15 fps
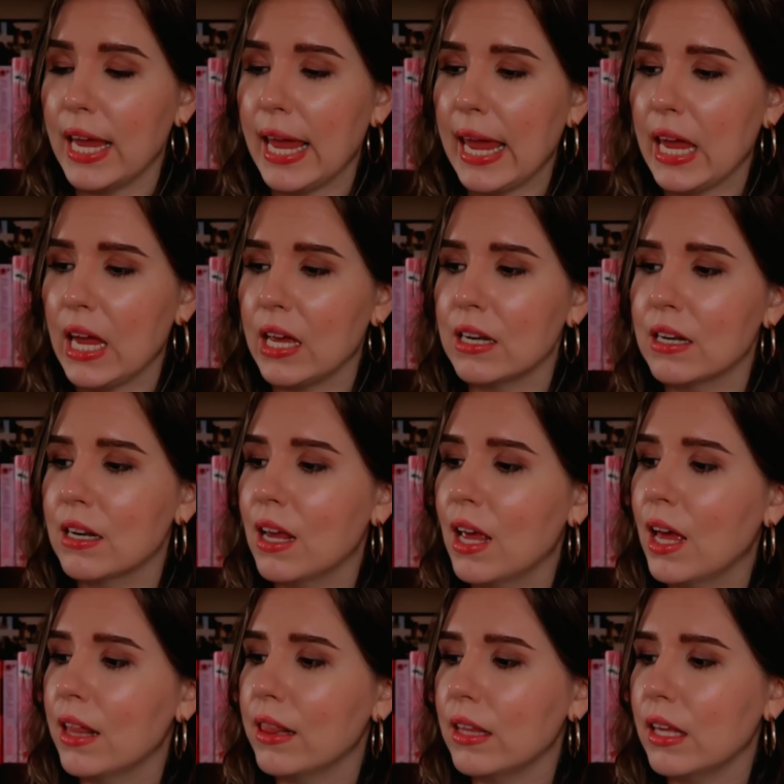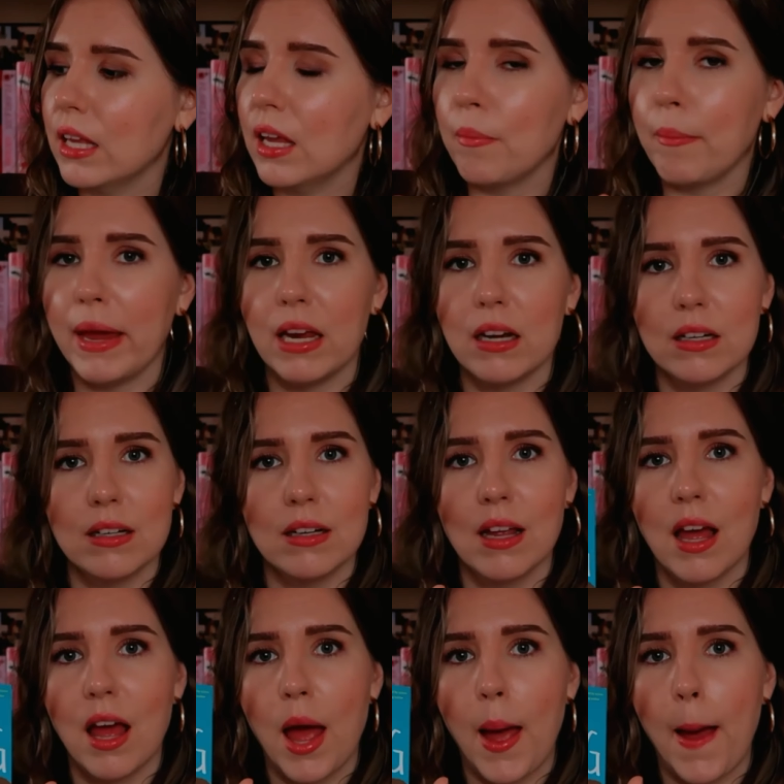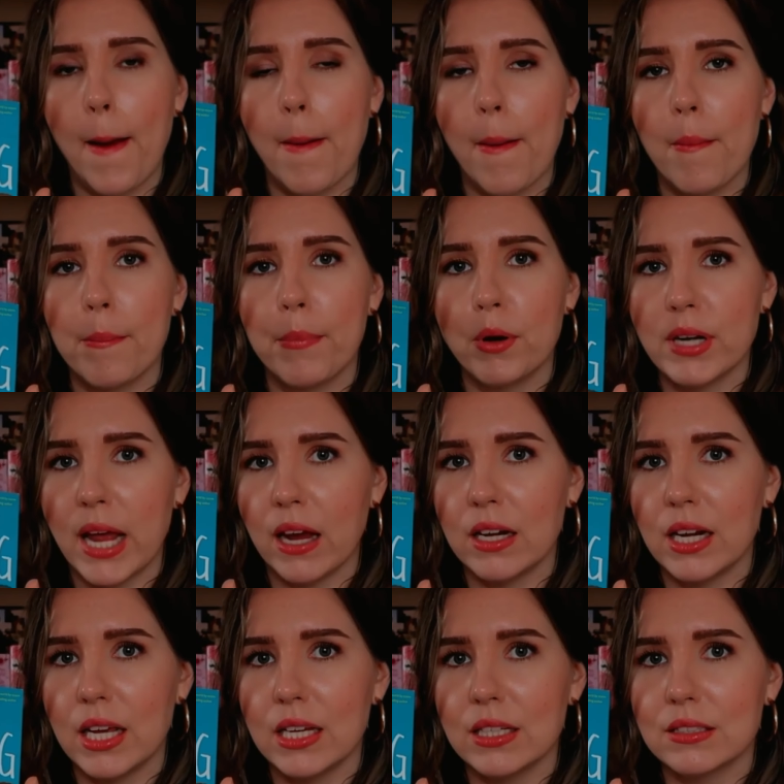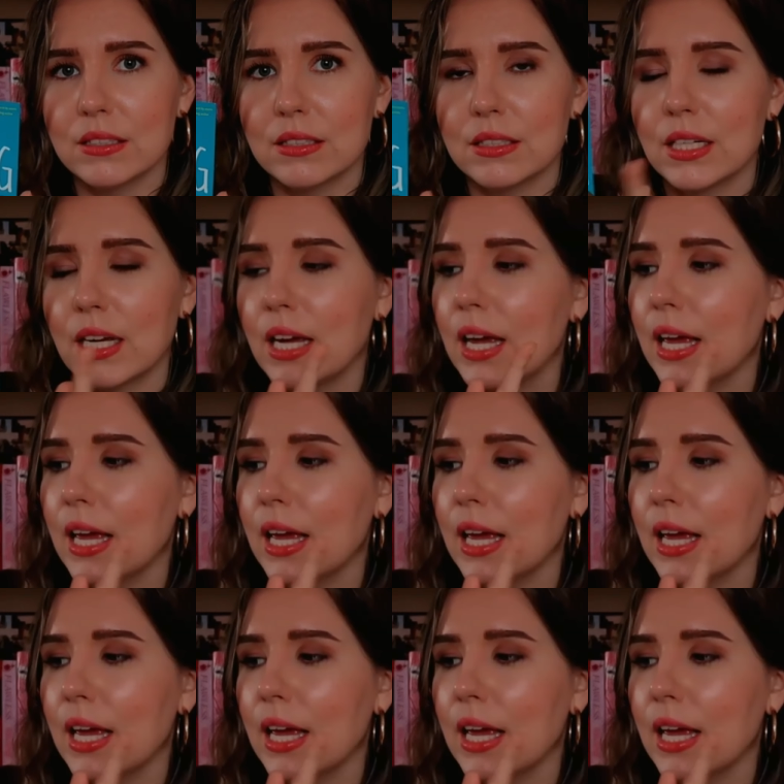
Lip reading: and the main protagonist